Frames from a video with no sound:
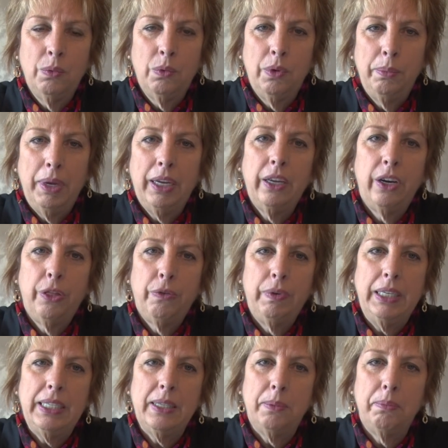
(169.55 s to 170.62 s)
We'll make it a
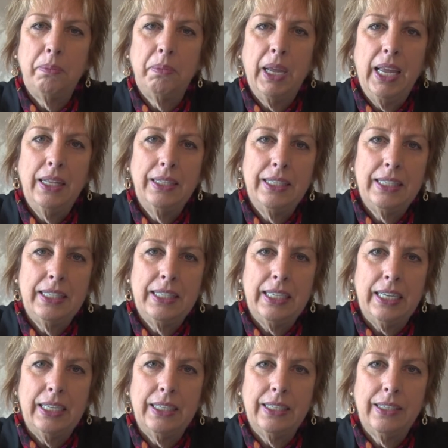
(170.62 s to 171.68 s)
threesome. And
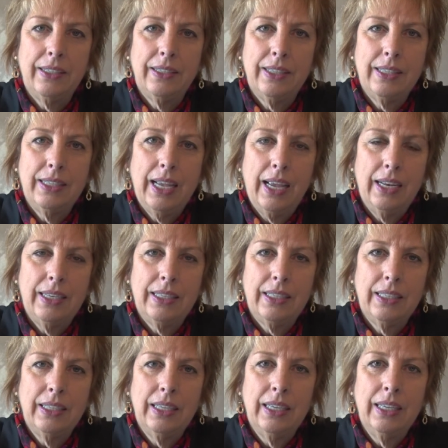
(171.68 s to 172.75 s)
sit. Set,
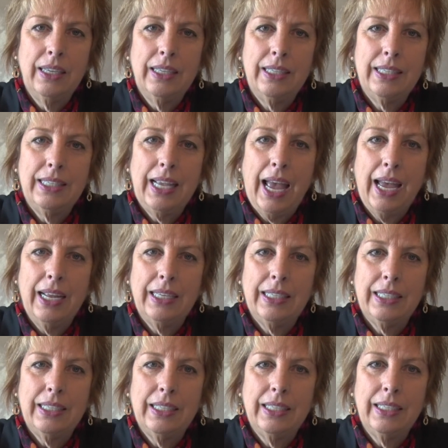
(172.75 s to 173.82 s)

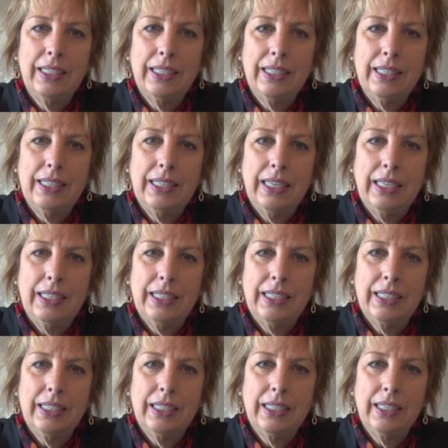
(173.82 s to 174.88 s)
sat, sit.